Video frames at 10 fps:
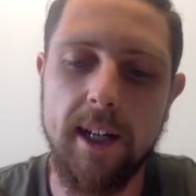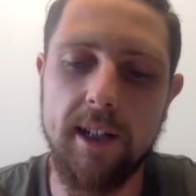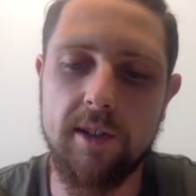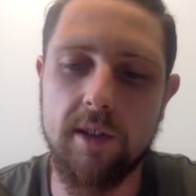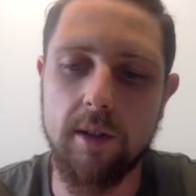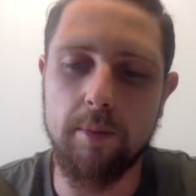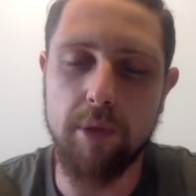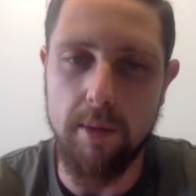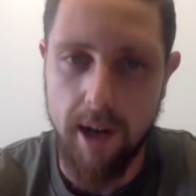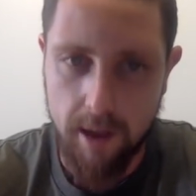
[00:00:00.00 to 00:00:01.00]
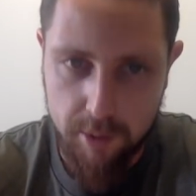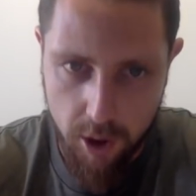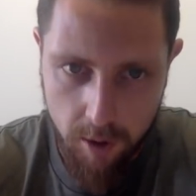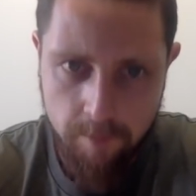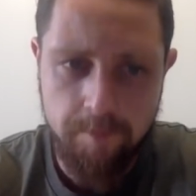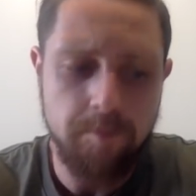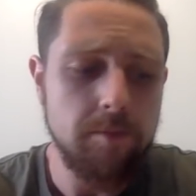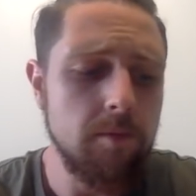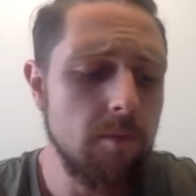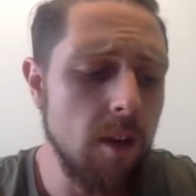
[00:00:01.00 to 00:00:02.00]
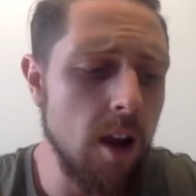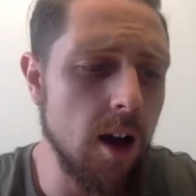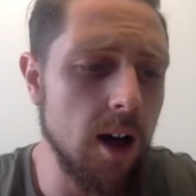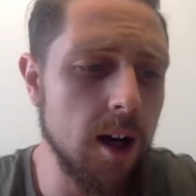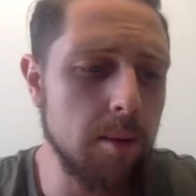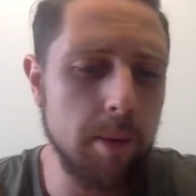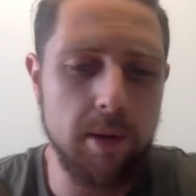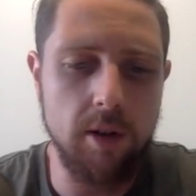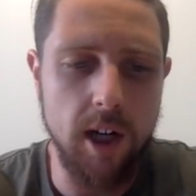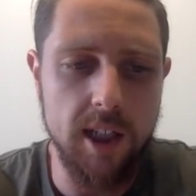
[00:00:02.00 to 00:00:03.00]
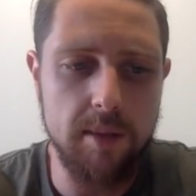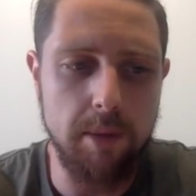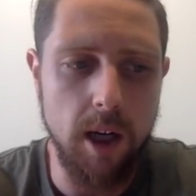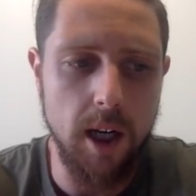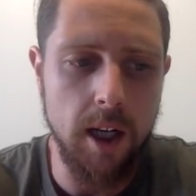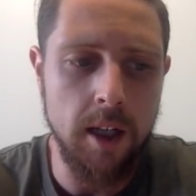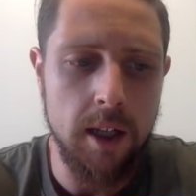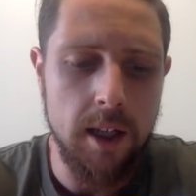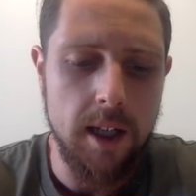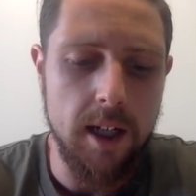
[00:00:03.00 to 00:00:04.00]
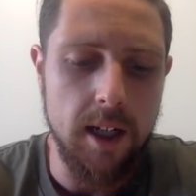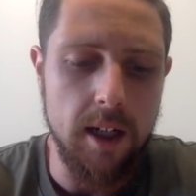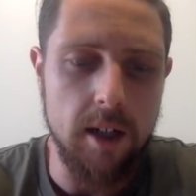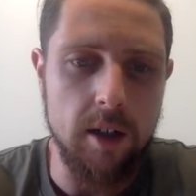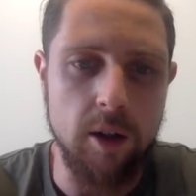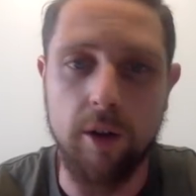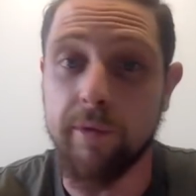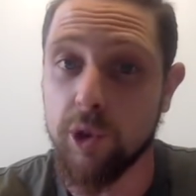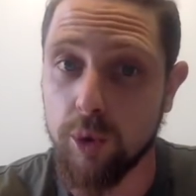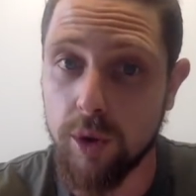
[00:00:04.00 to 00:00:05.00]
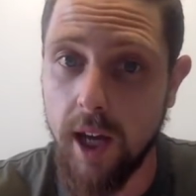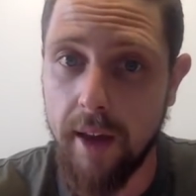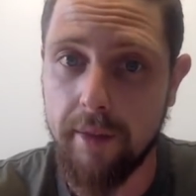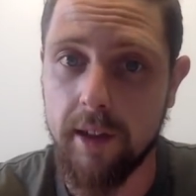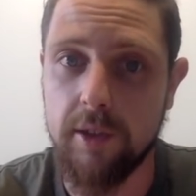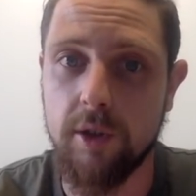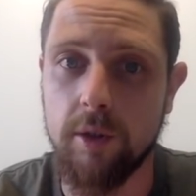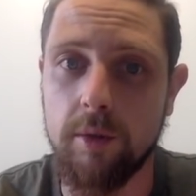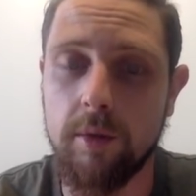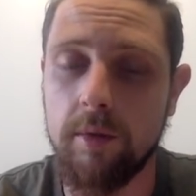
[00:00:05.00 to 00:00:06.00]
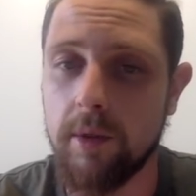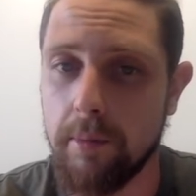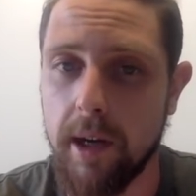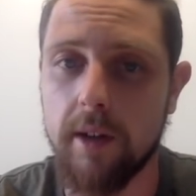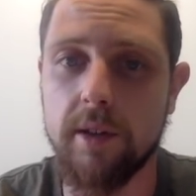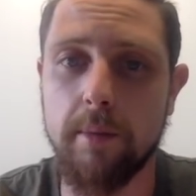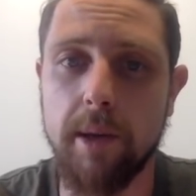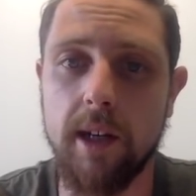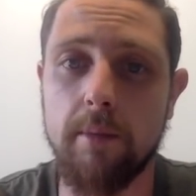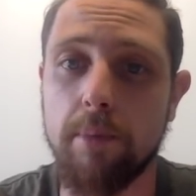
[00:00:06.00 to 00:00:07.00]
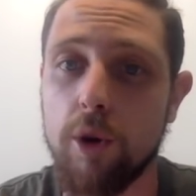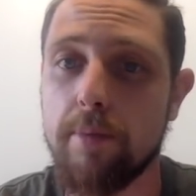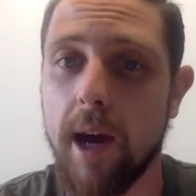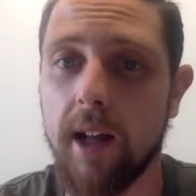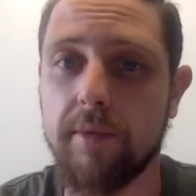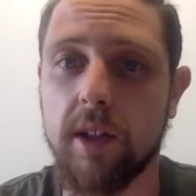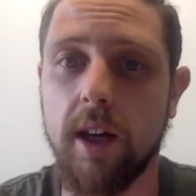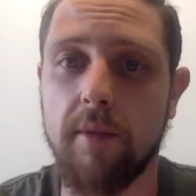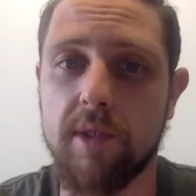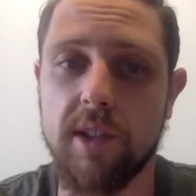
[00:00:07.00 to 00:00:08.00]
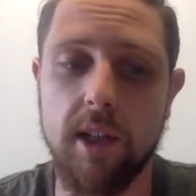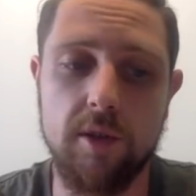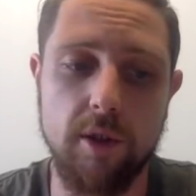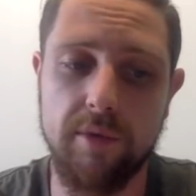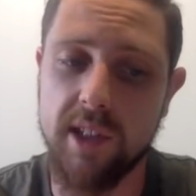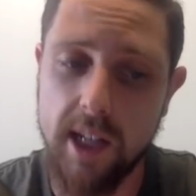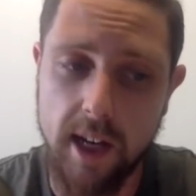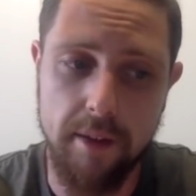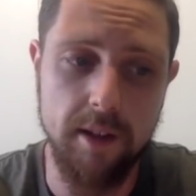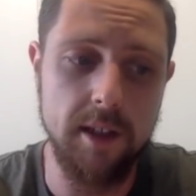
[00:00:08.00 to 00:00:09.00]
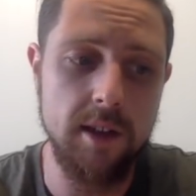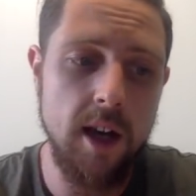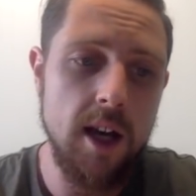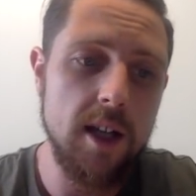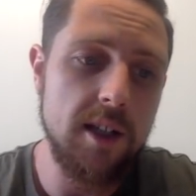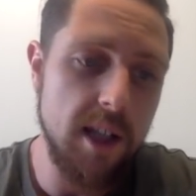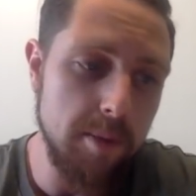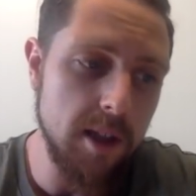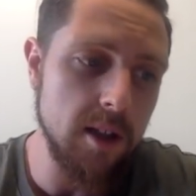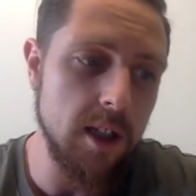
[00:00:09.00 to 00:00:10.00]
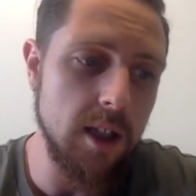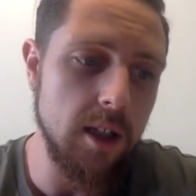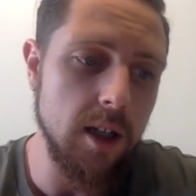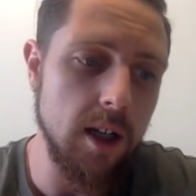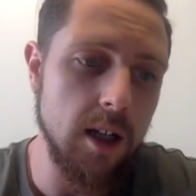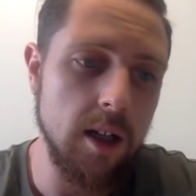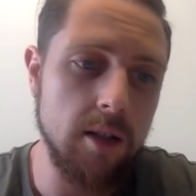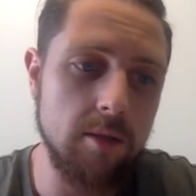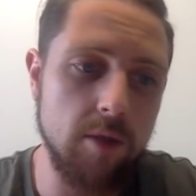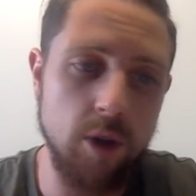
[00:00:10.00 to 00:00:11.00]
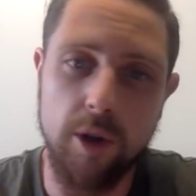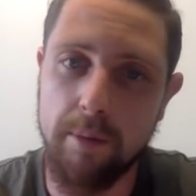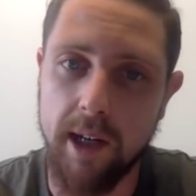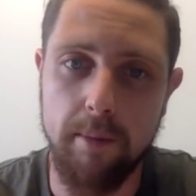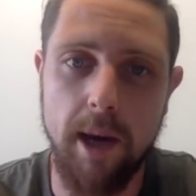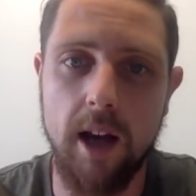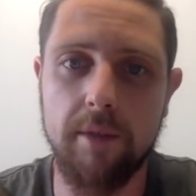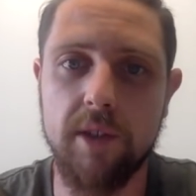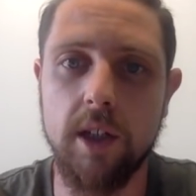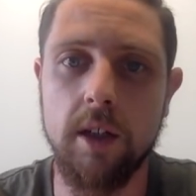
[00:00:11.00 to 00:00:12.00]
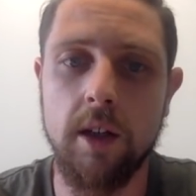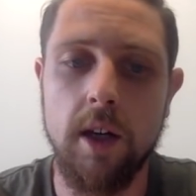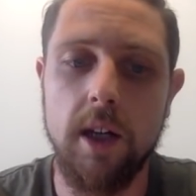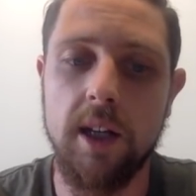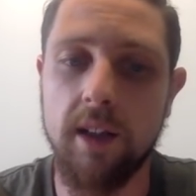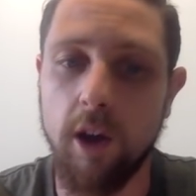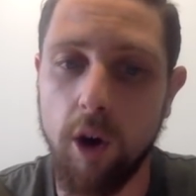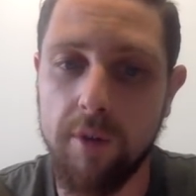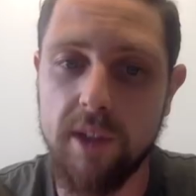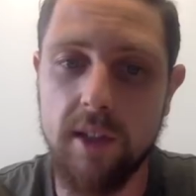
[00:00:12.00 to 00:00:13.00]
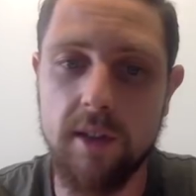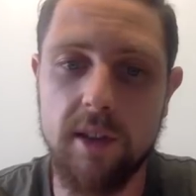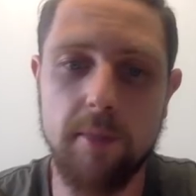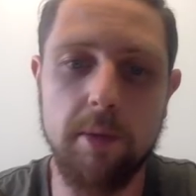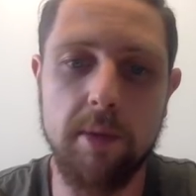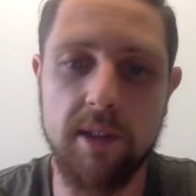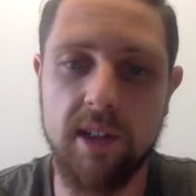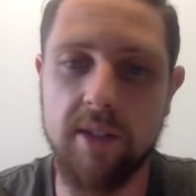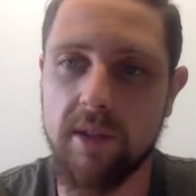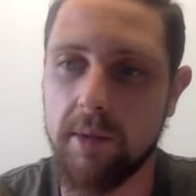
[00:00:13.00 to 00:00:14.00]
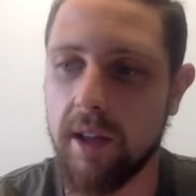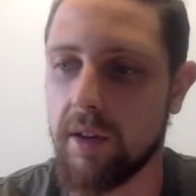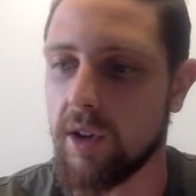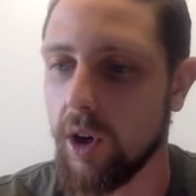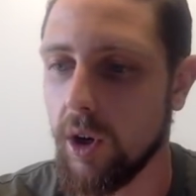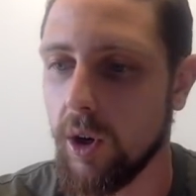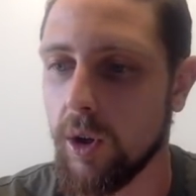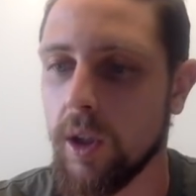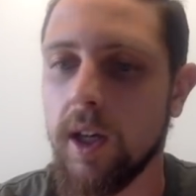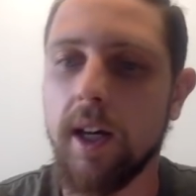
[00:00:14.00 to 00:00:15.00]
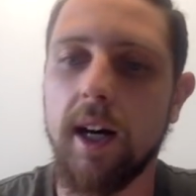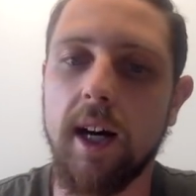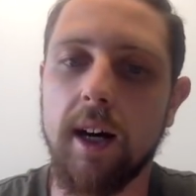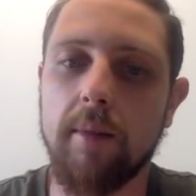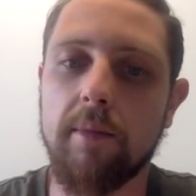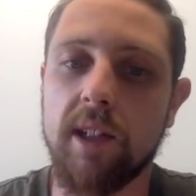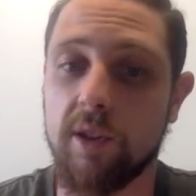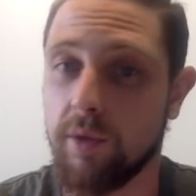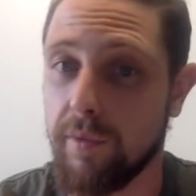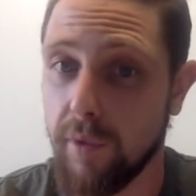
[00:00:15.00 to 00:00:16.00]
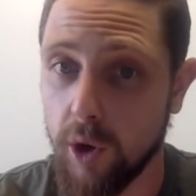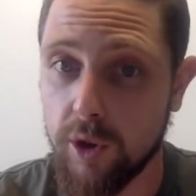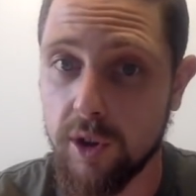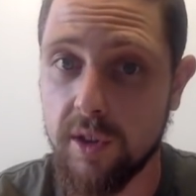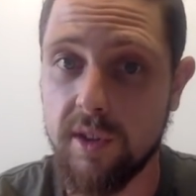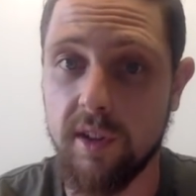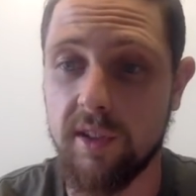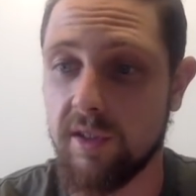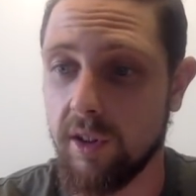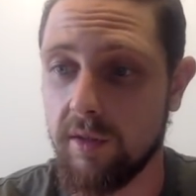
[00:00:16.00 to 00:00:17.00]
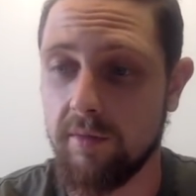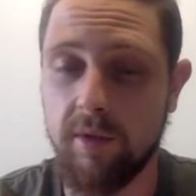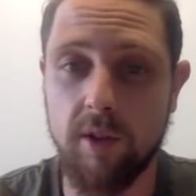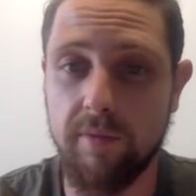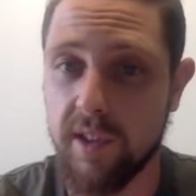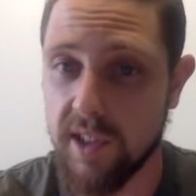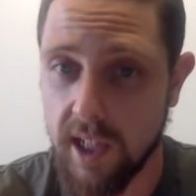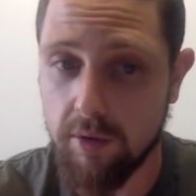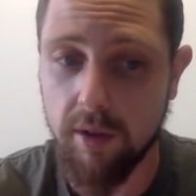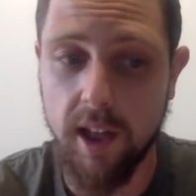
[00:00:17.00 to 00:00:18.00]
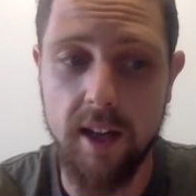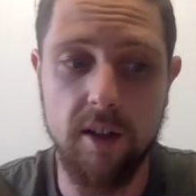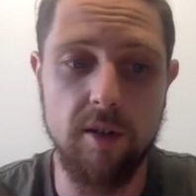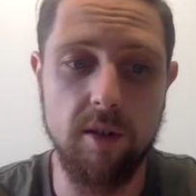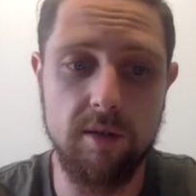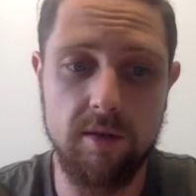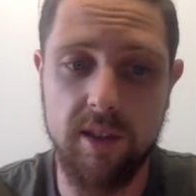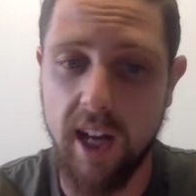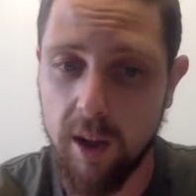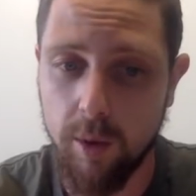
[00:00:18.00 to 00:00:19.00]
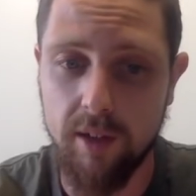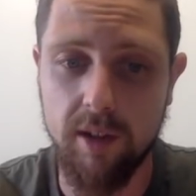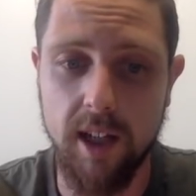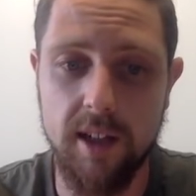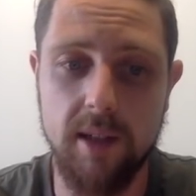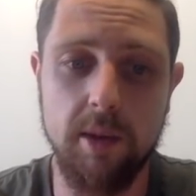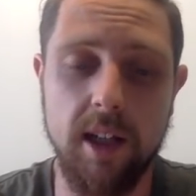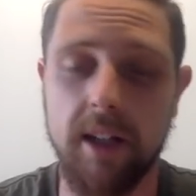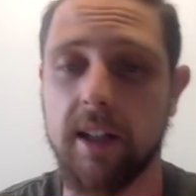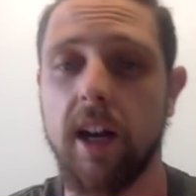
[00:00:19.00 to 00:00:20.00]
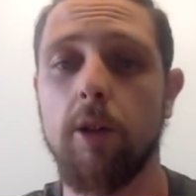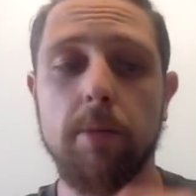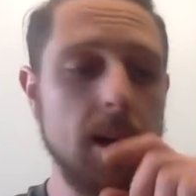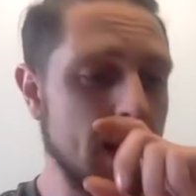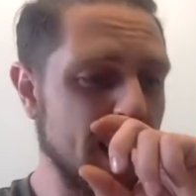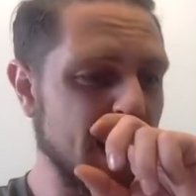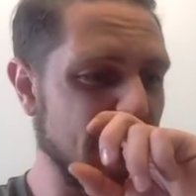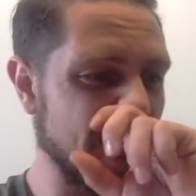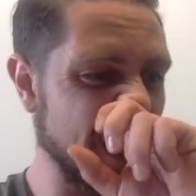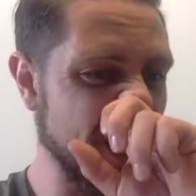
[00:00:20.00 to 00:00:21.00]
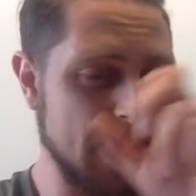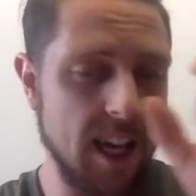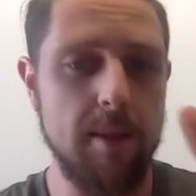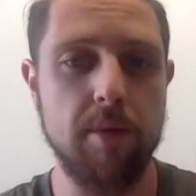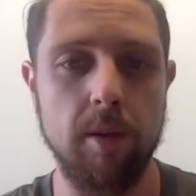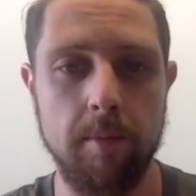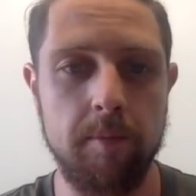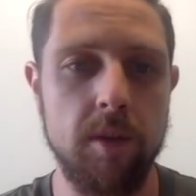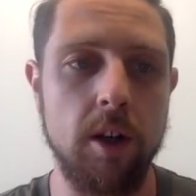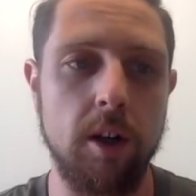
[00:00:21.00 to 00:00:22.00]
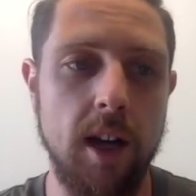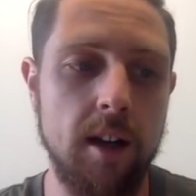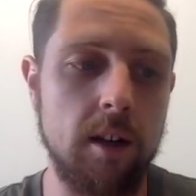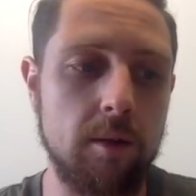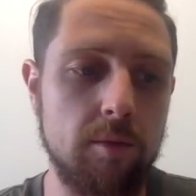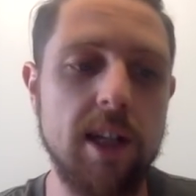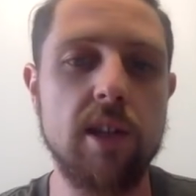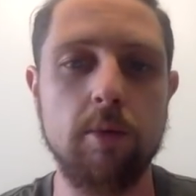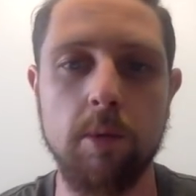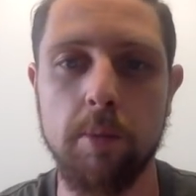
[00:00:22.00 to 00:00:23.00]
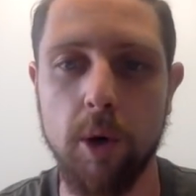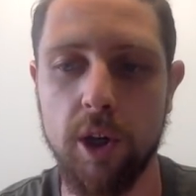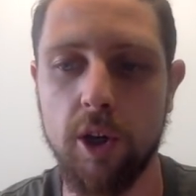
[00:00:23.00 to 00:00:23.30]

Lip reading: It's a pretty made up term, popularized by a lot of dual athletes. So competitors competing in both powerlifting and physique. So physique athletes typically go competing powerlifting in their off season simply because it gives them another goal. It's a good focus that's not physique related, not scale weight related typically, and it can help keep them, you know, at a reasonable body